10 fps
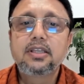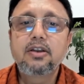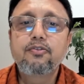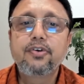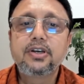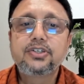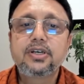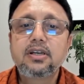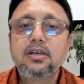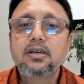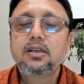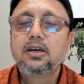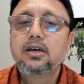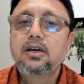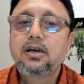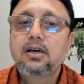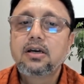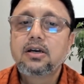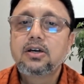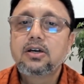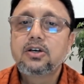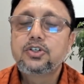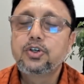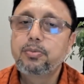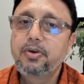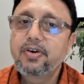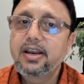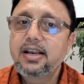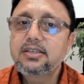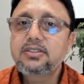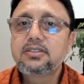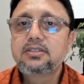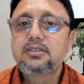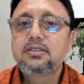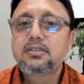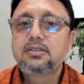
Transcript: then friction should be very less,